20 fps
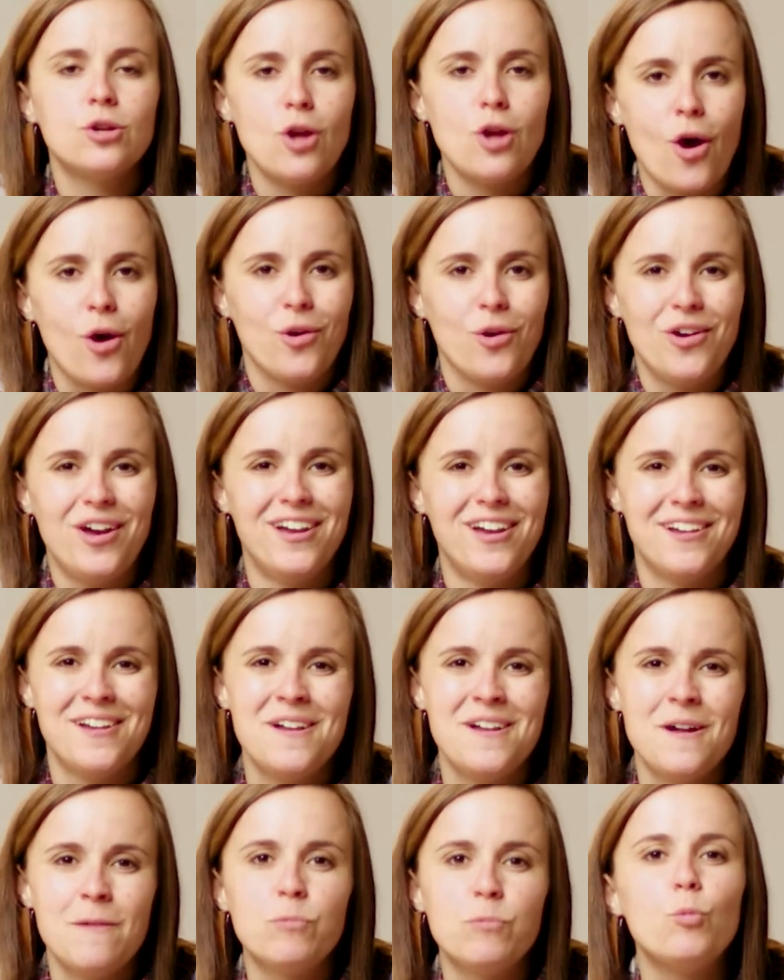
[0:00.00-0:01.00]
No,
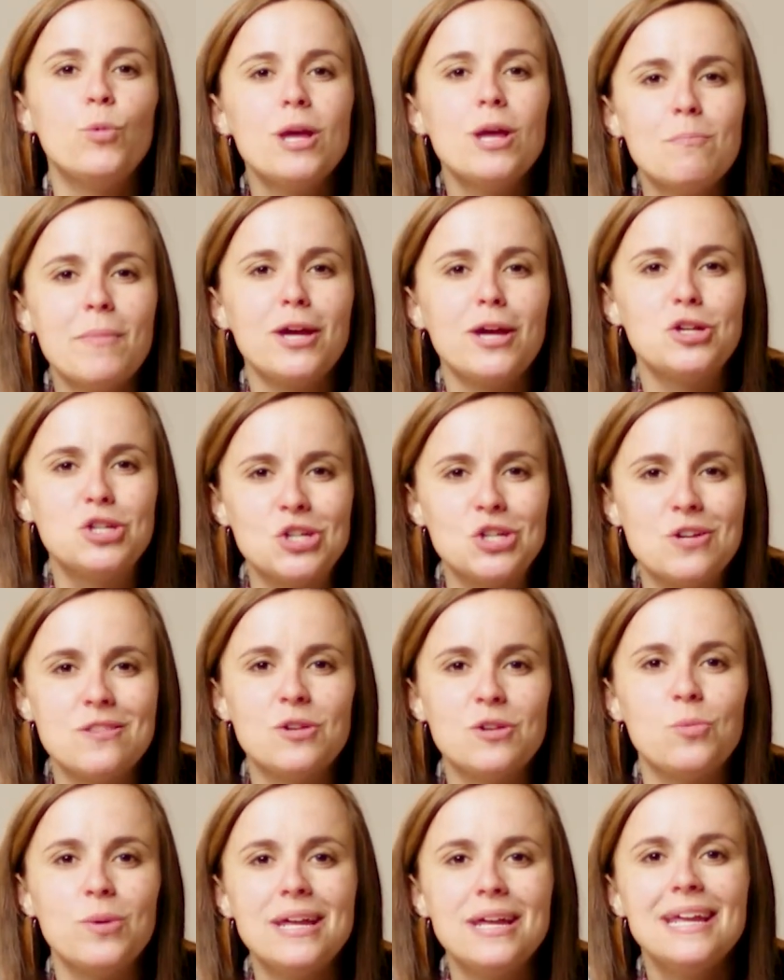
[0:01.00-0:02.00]
we make sure
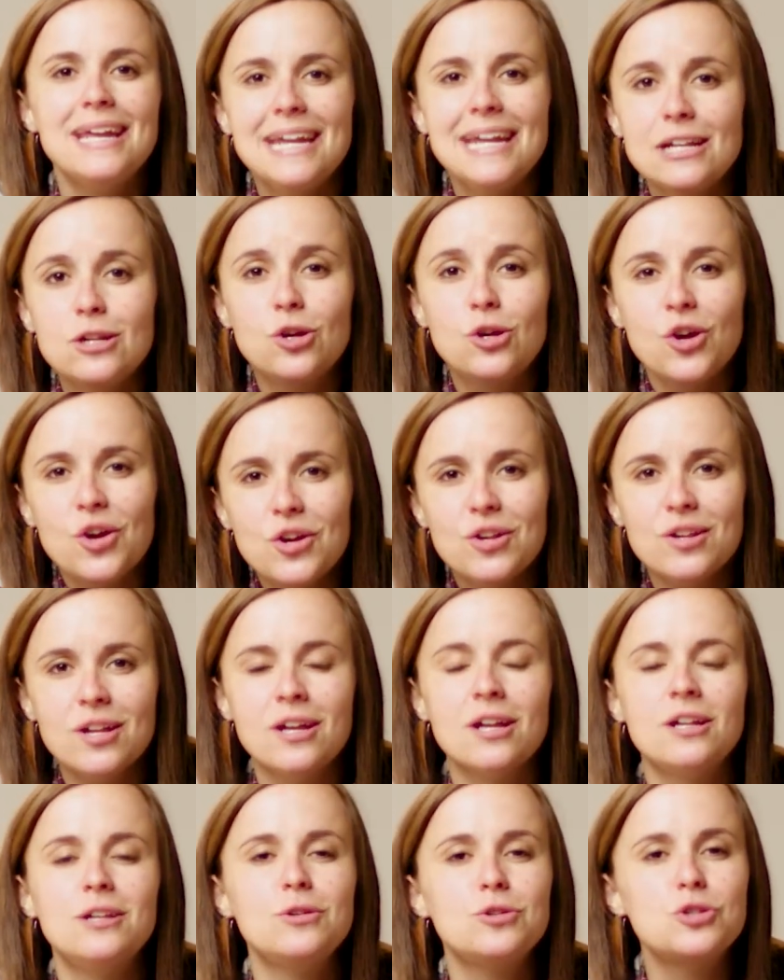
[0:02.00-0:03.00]
that we eat good,
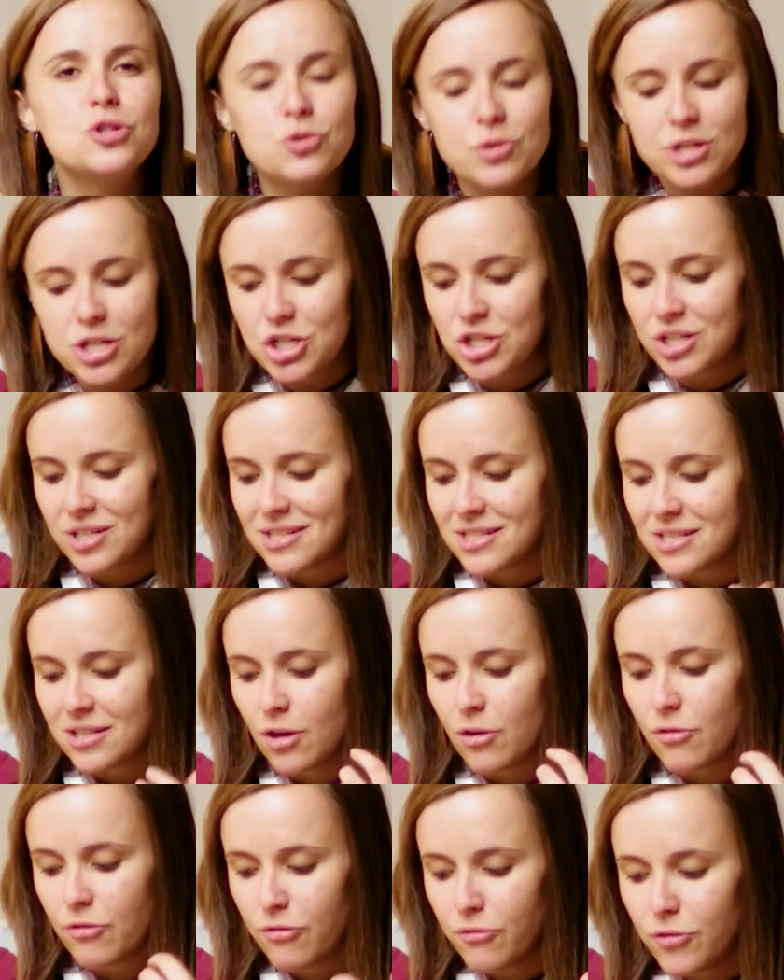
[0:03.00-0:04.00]
nutritious
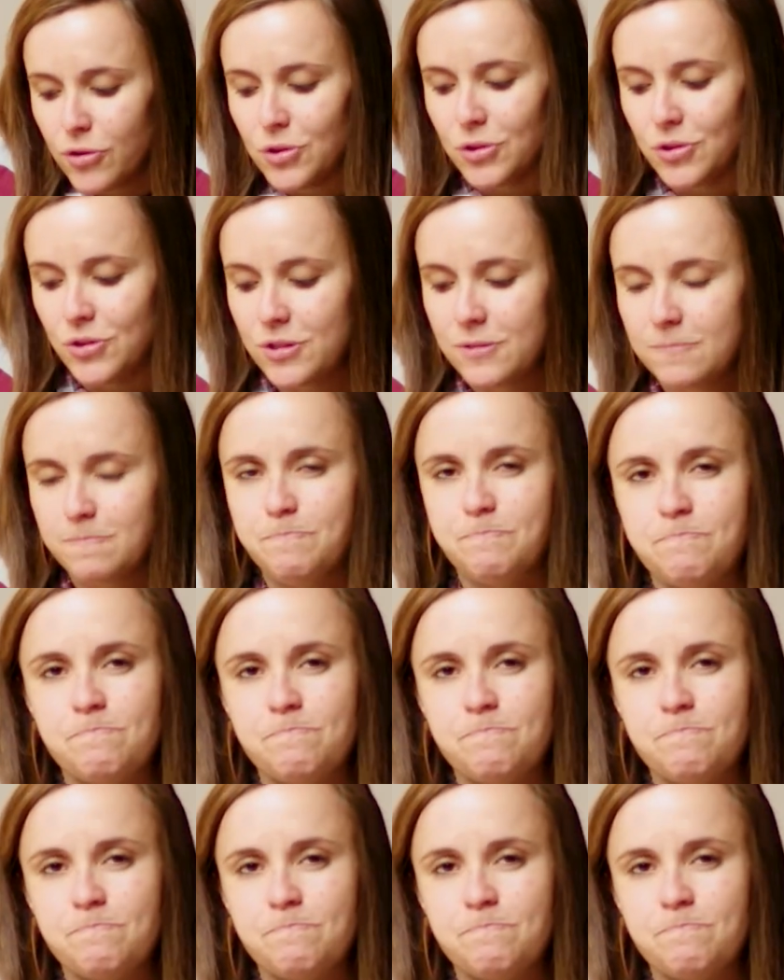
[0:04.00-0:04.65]
food.